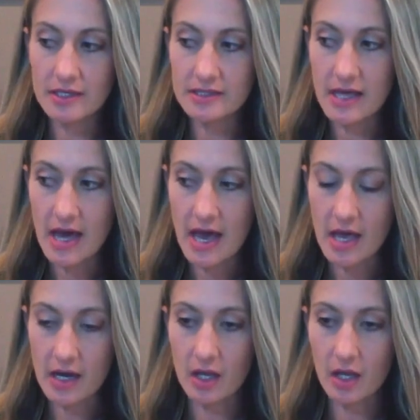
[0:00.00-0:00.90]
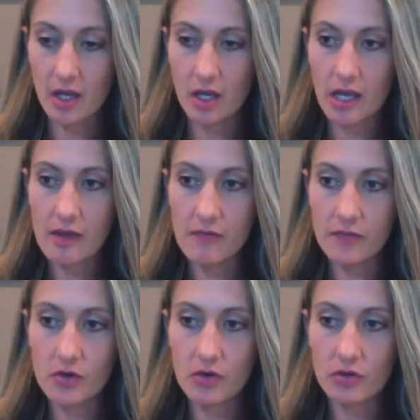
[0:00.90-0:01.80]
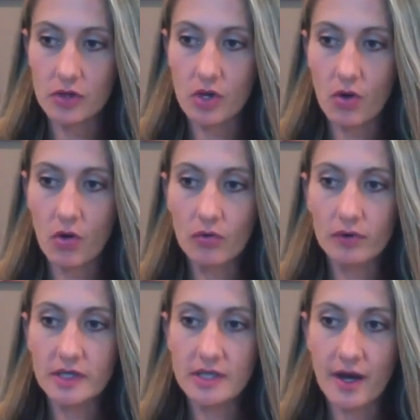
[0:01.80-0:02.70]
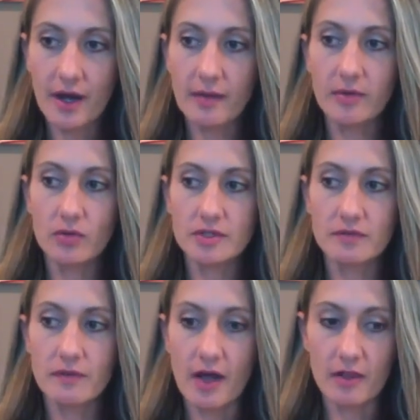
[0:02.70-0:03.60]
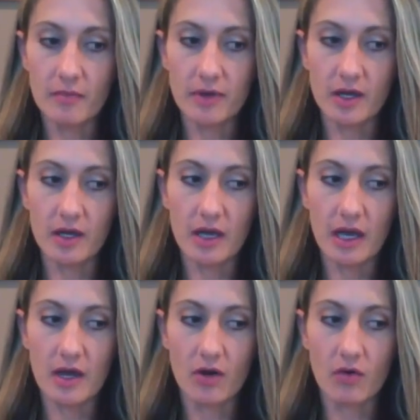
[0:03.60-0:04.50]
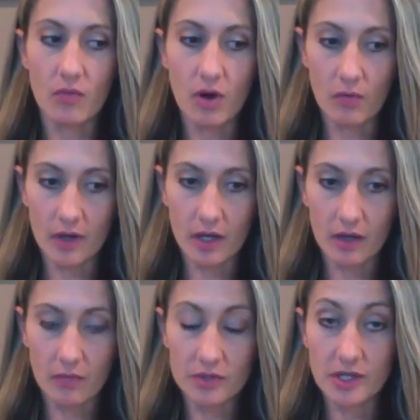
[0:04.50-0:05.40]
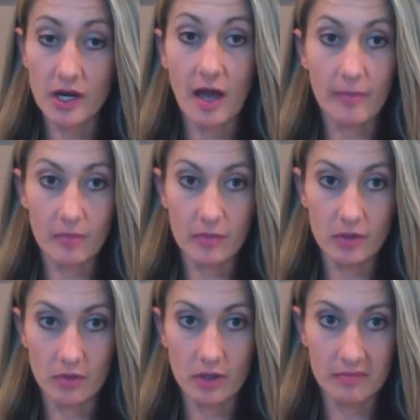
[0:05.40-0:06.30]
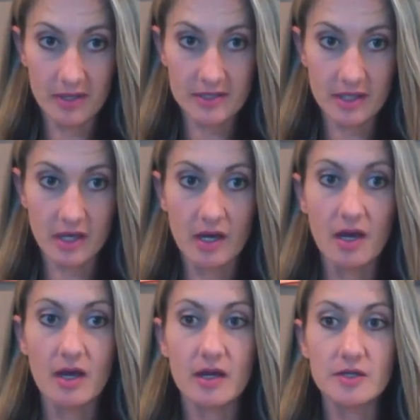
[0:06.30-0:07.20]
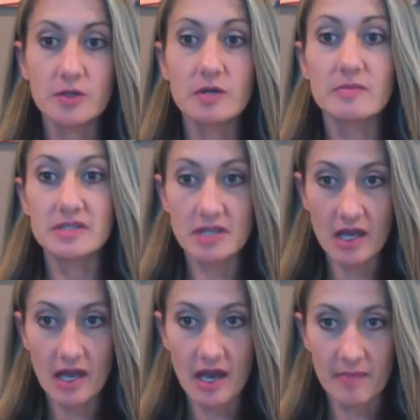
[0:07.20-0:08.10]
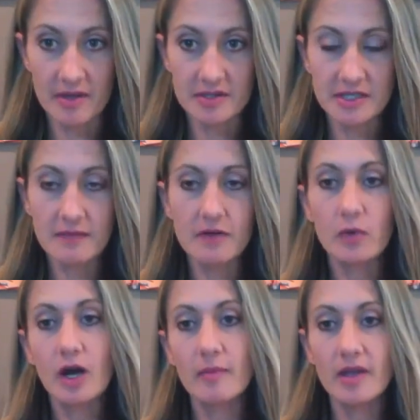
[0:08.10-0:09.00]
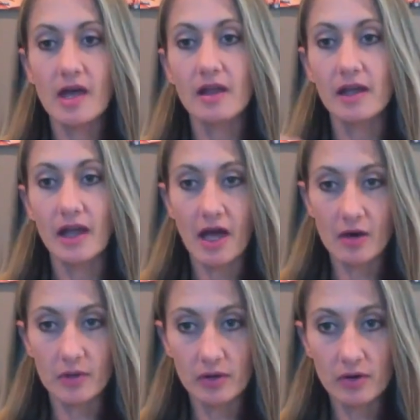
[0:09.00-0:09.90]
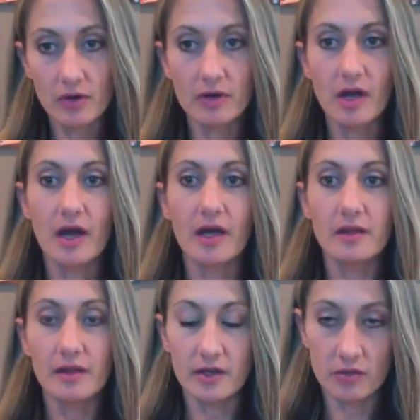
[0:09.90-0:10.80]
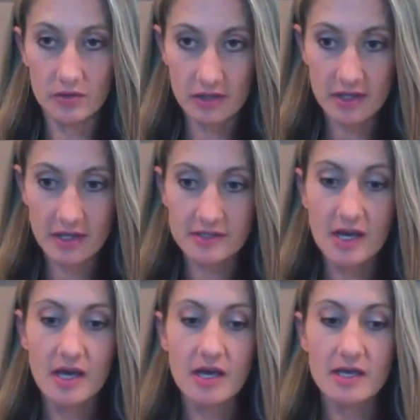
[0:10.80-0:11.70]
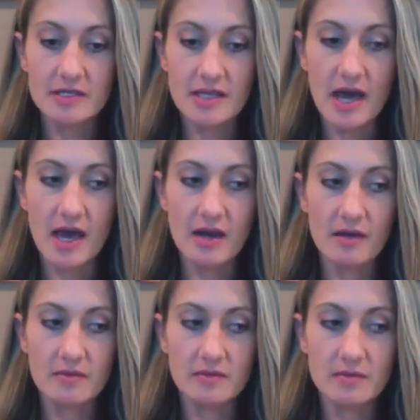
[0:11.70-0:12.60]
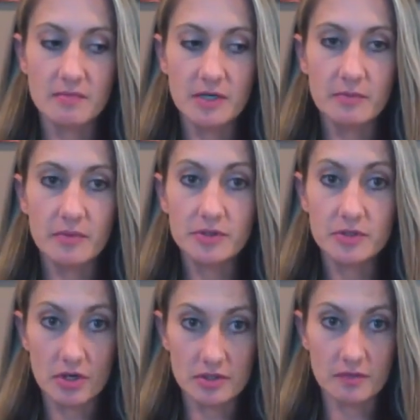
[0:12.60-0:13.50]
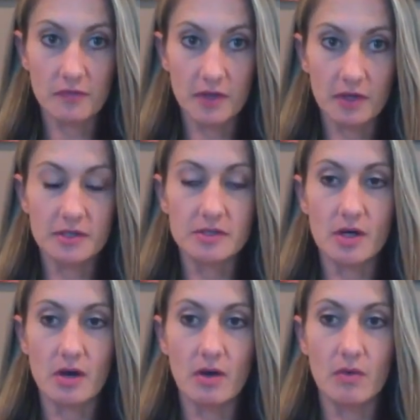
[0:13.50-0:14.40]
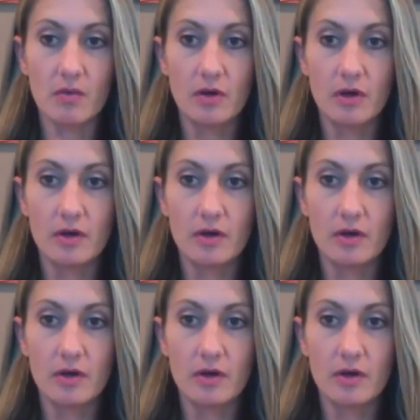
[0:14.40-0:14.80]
is that the only time you're developing and growing, which can happen when you're really busy, is when a mistake happens. Even if we're coming at it like, how do we learn? Not like you did this, is that people start to feel as though